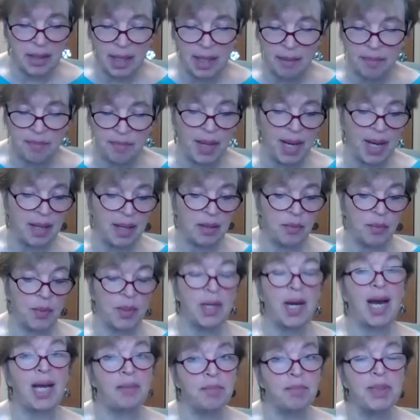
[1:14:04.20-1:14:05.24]
club back.
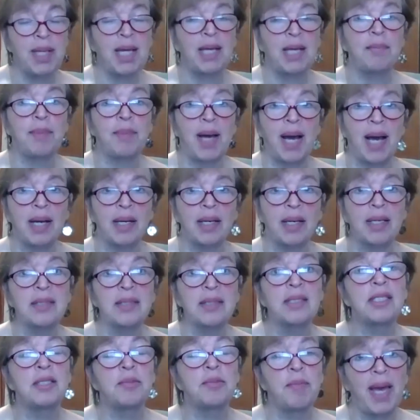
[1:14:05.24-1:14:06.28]
What I'd play back
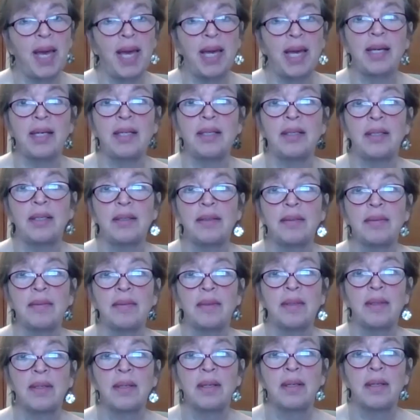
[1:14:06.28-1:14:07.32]
is a spade.
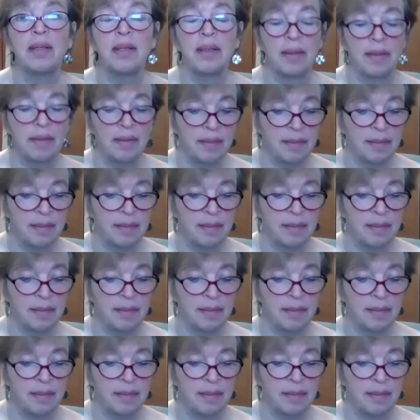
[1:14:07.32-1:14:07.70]
Right.